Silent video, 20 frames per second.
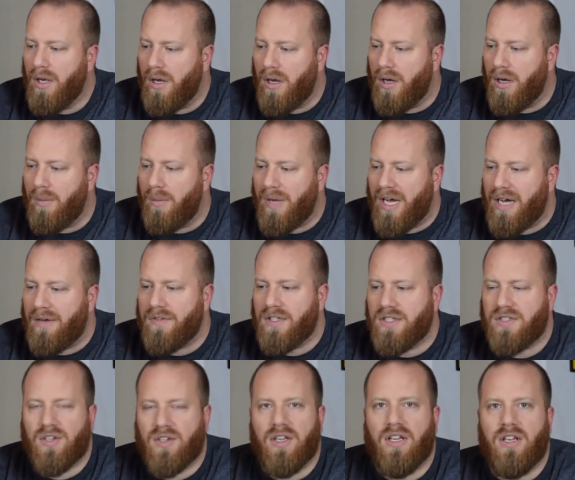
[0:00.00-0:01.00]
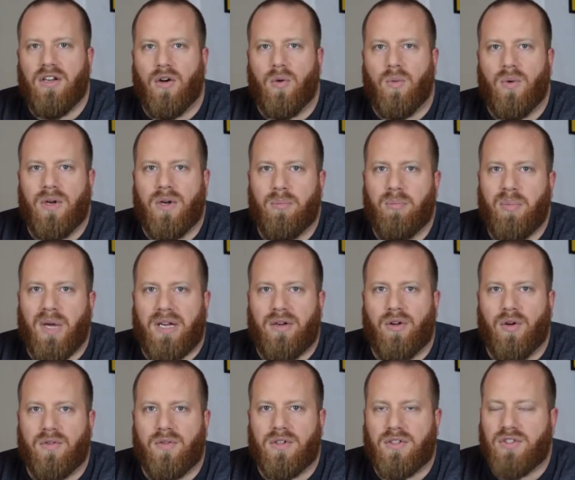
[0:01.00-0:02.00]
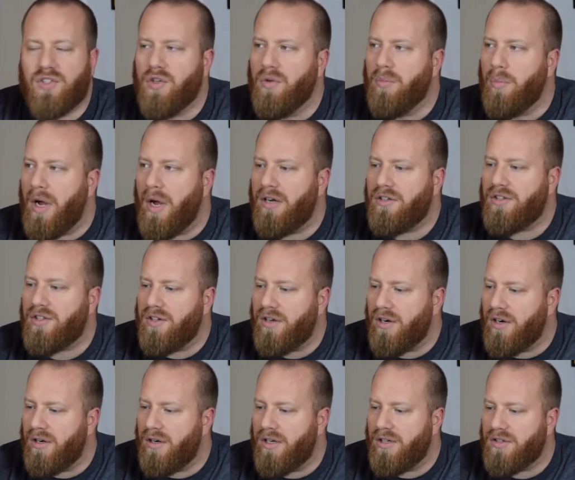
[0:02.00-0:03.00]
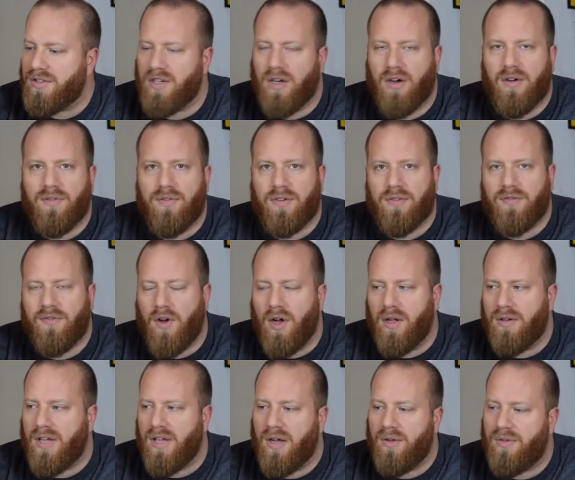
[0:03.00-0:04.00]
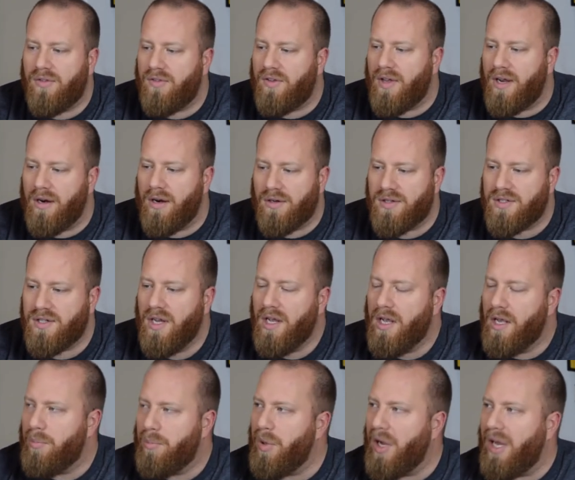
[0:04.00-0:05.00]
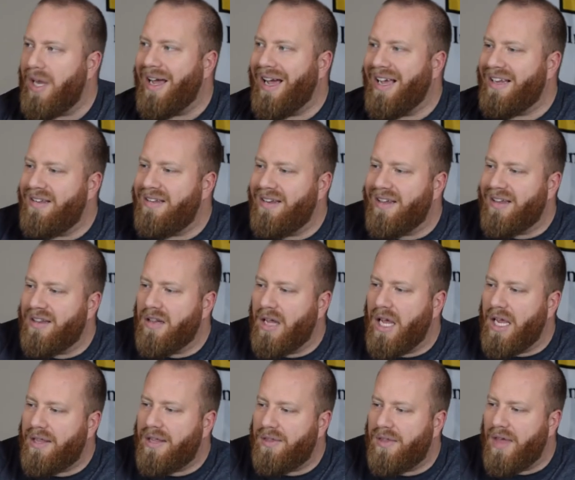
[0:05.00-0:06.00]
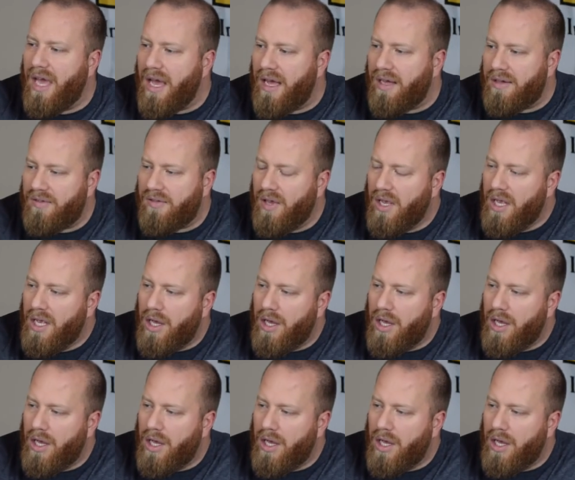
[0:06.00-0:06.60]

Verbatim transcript: Um, obviously you don't want to bend over too much and hurt yourself or fall downstairs, but I did like that.